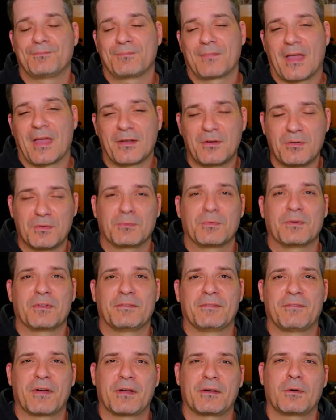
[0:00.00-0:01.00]
I couldn't
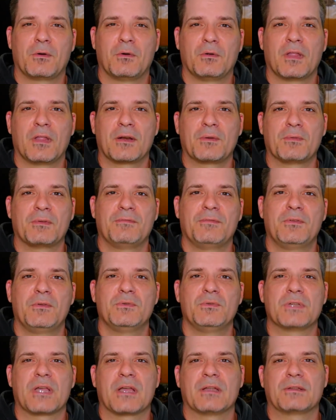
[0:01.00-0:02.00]
really find a whole lot of
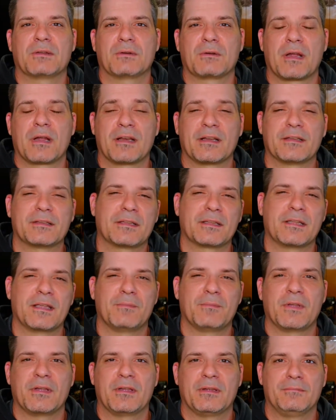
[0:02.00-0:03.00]
reviews out there on it to
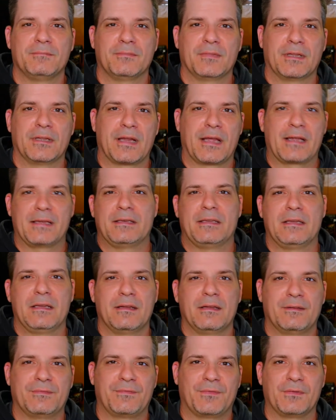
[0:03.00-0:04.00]
give me an
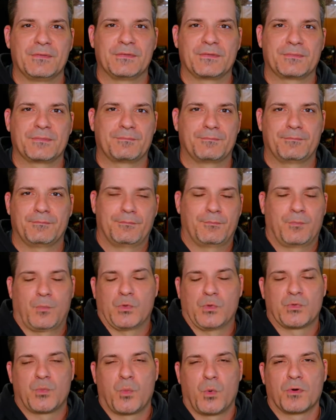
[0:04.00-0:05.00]
idea if this
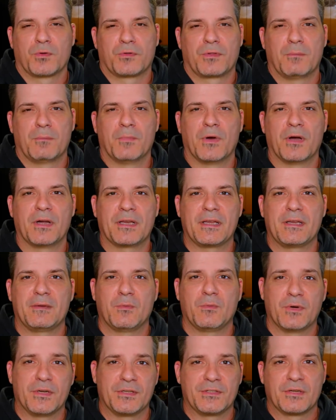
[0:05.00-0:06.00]
was worth the money,
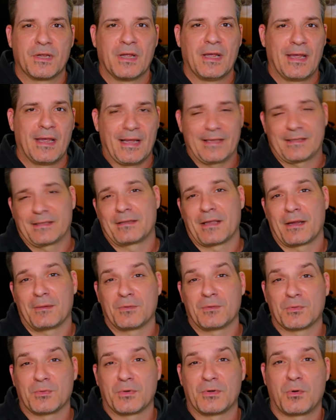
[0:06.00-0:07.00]
which at the time
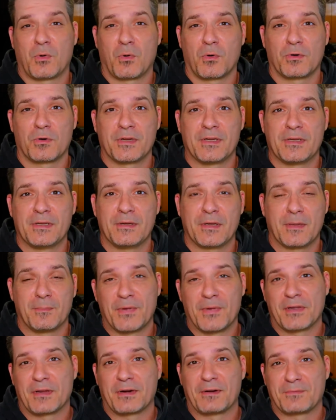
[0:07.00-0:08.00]
of this recording, you can
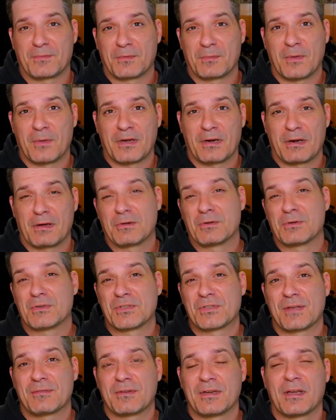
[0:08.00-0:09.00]
pick it up for about
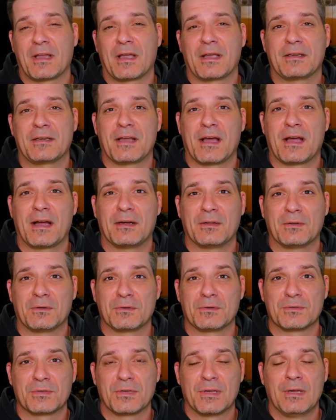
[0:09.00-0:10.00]

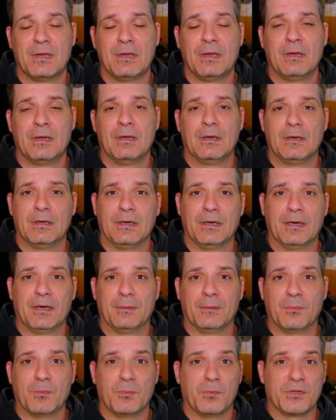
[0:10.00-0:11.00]

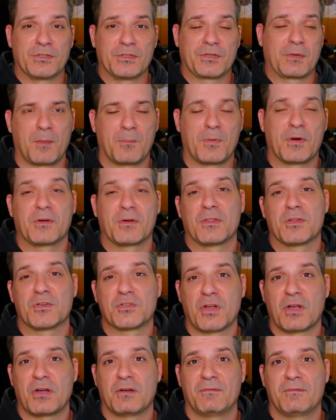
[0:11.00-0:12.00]
$179, which compared to the
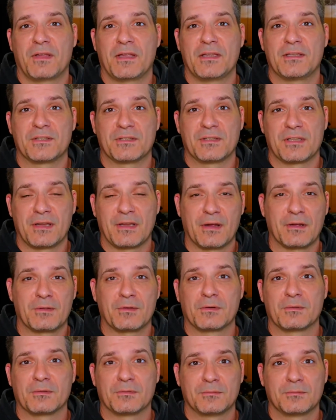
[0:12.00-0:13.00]
Chaves and the
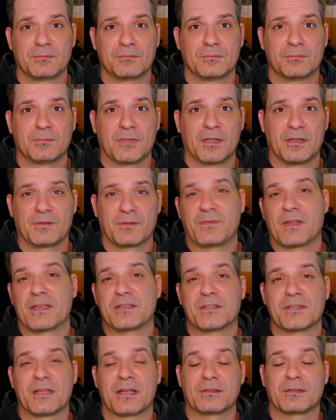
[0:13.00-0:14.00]
other
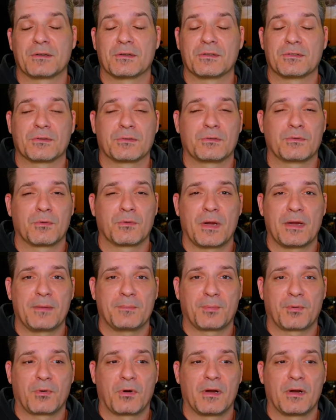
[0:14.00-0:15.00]
interfaces out there, it's a
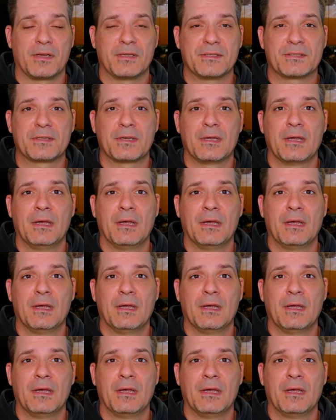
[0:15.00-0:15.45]
great price.